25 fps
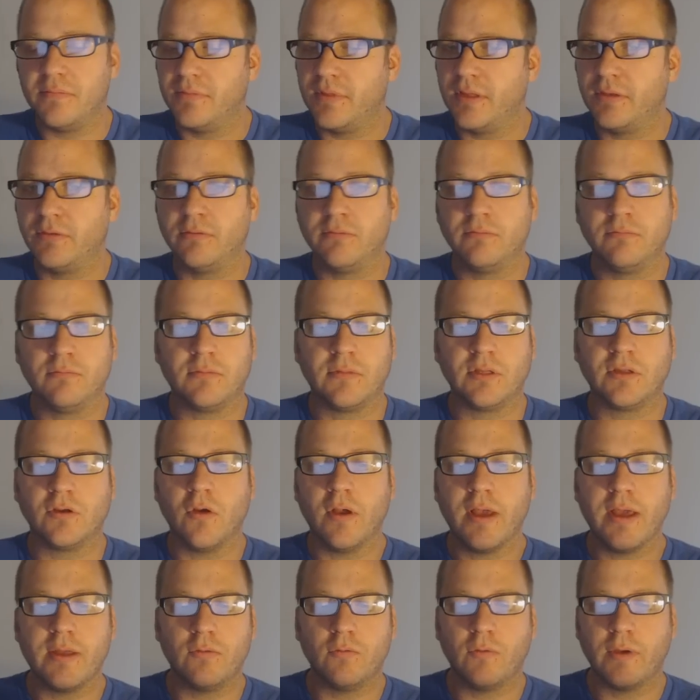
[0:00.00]
then go
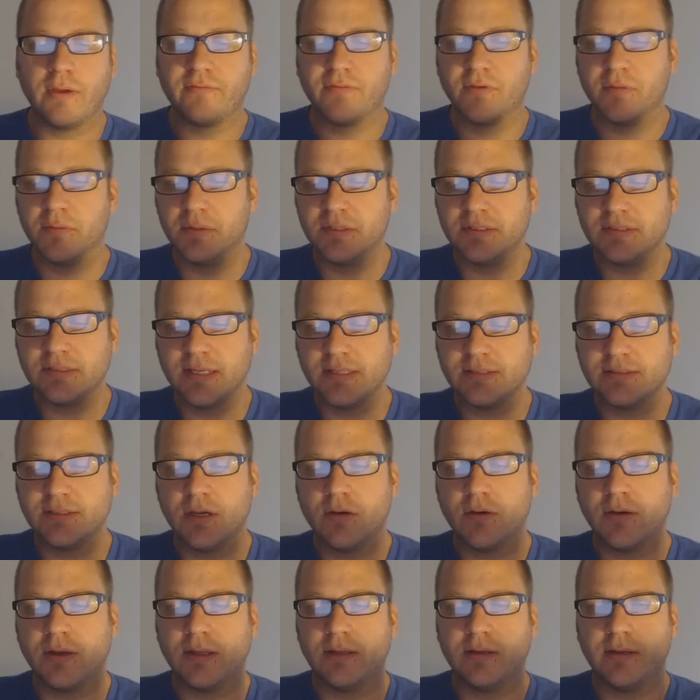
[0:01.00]
ahead, wait for them to say
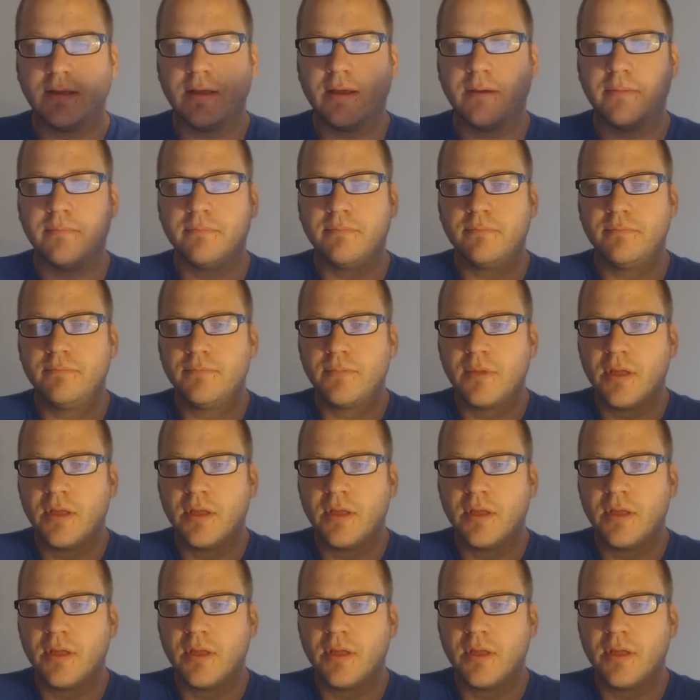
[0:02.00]
so, and